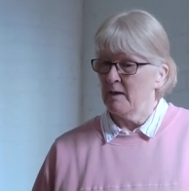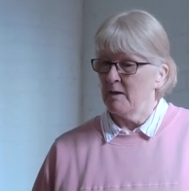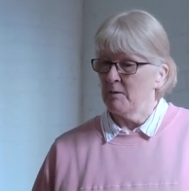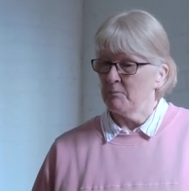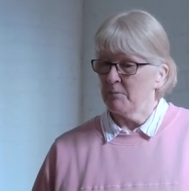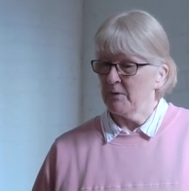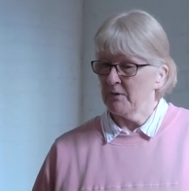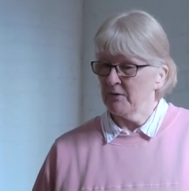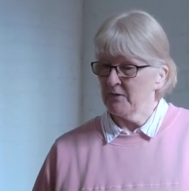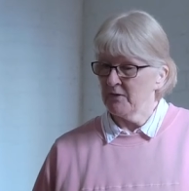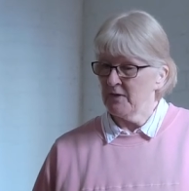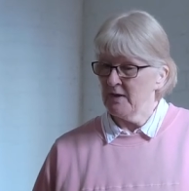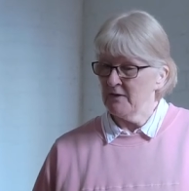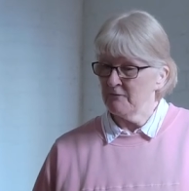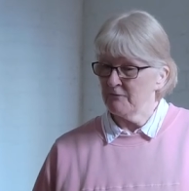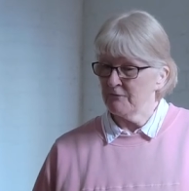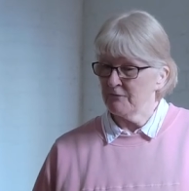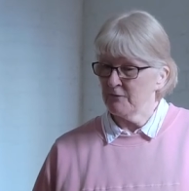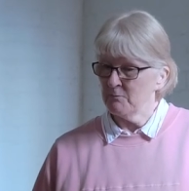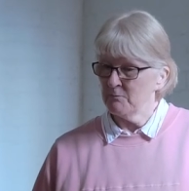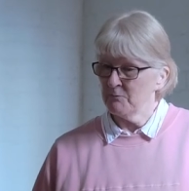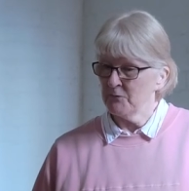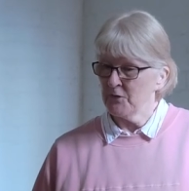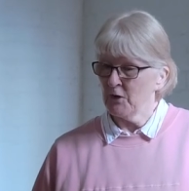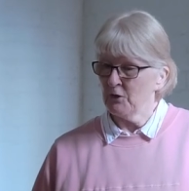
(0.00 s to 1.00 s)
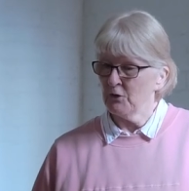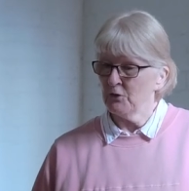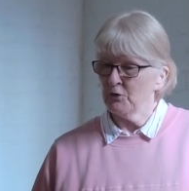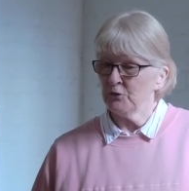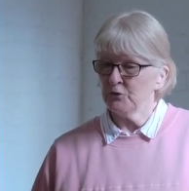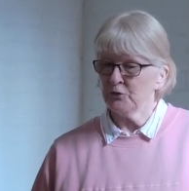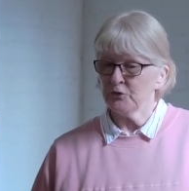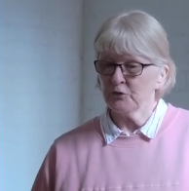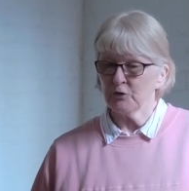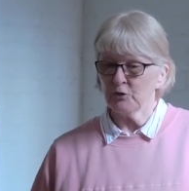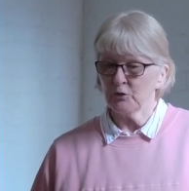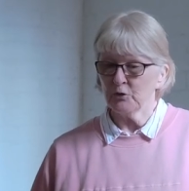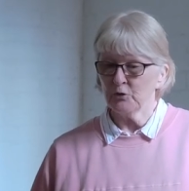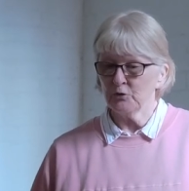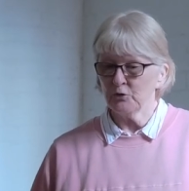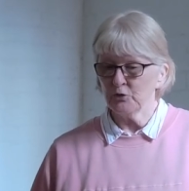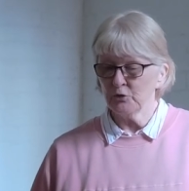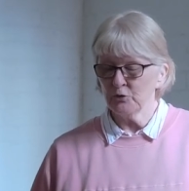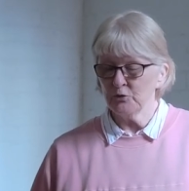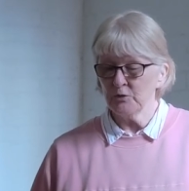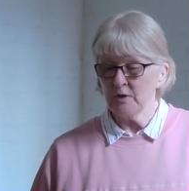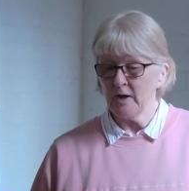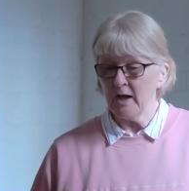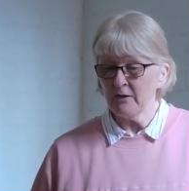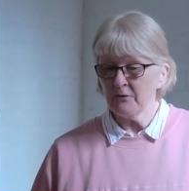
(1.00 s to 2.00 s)
But from those who do
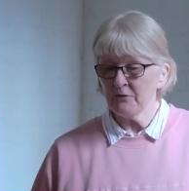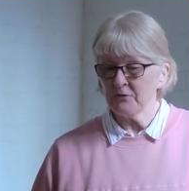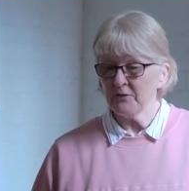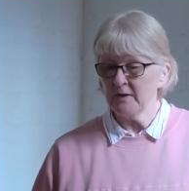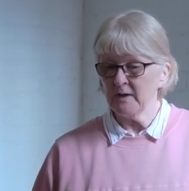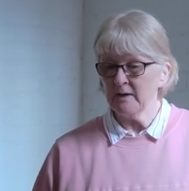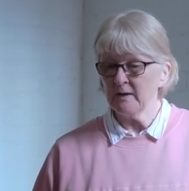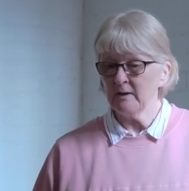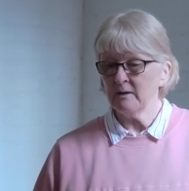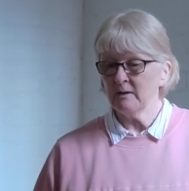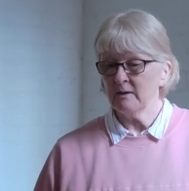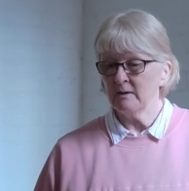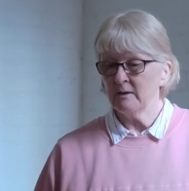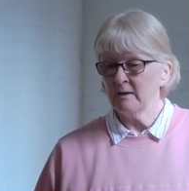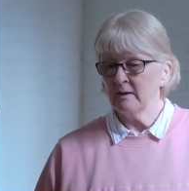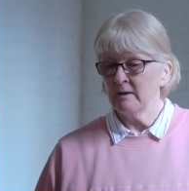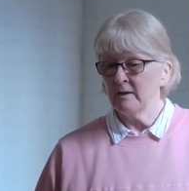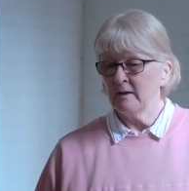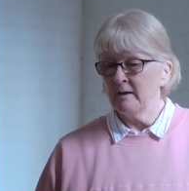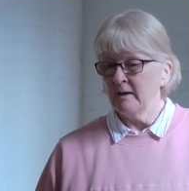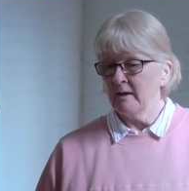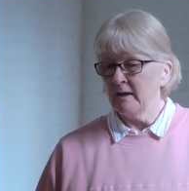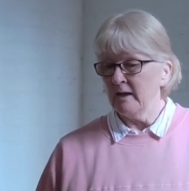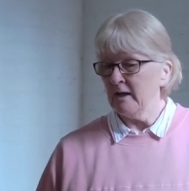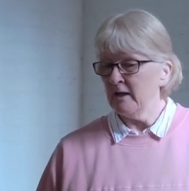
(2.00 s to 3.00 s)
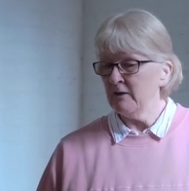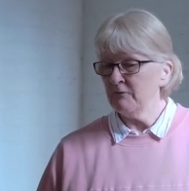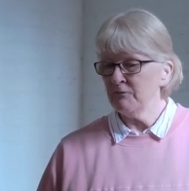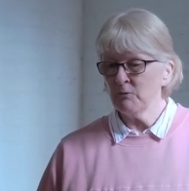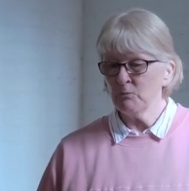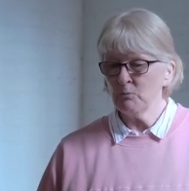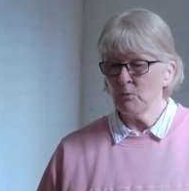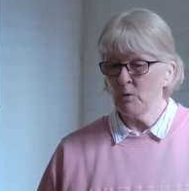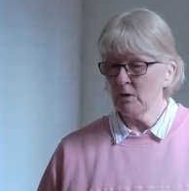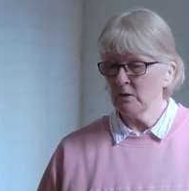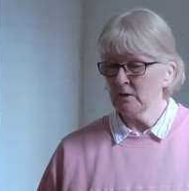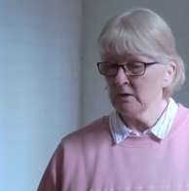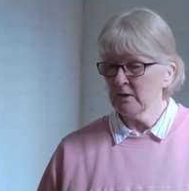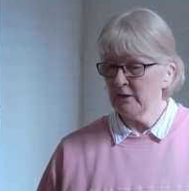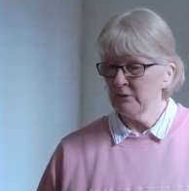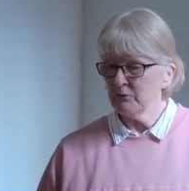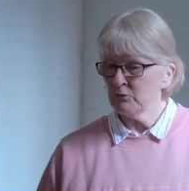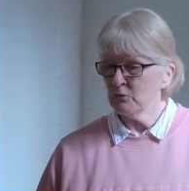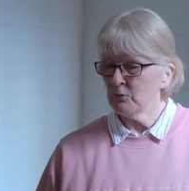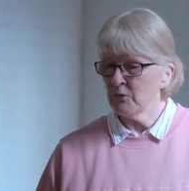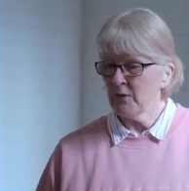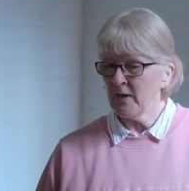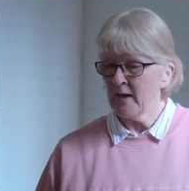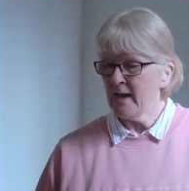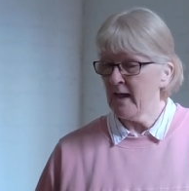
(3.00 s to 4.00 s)
nothing, even what
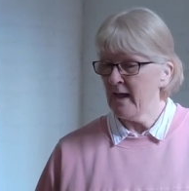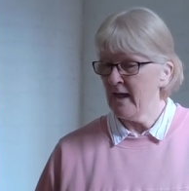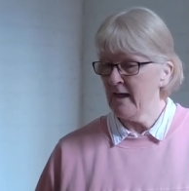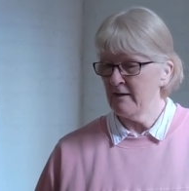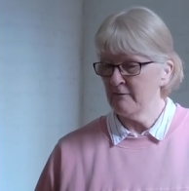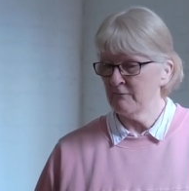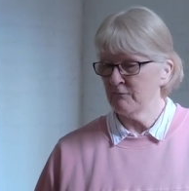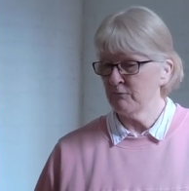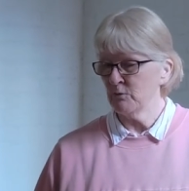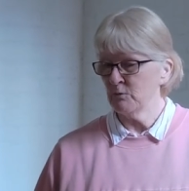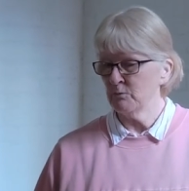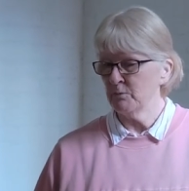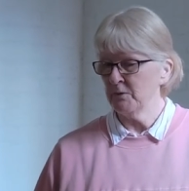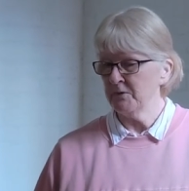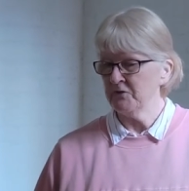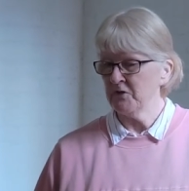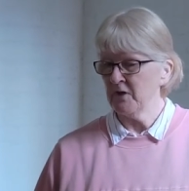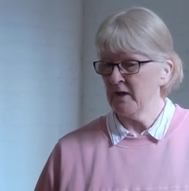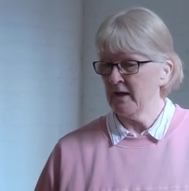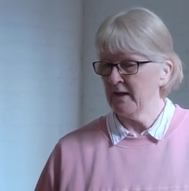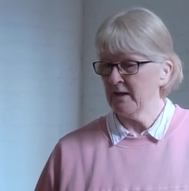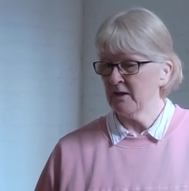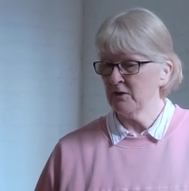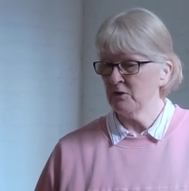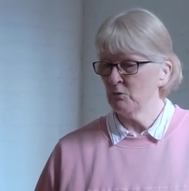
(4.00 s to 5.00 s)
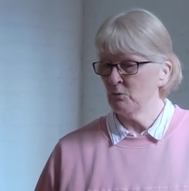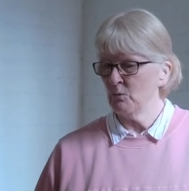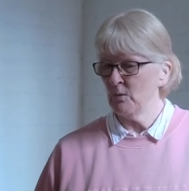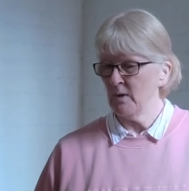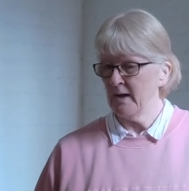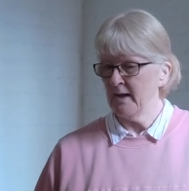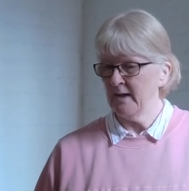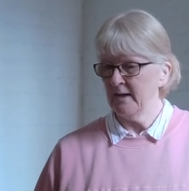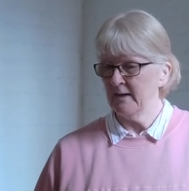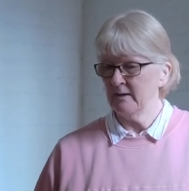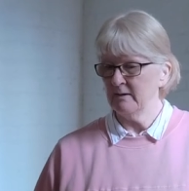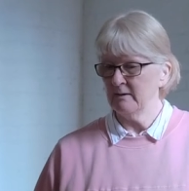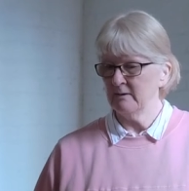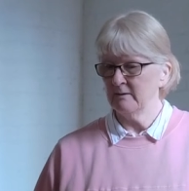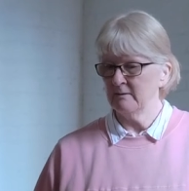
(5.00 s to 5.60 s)
little they have will be taken away.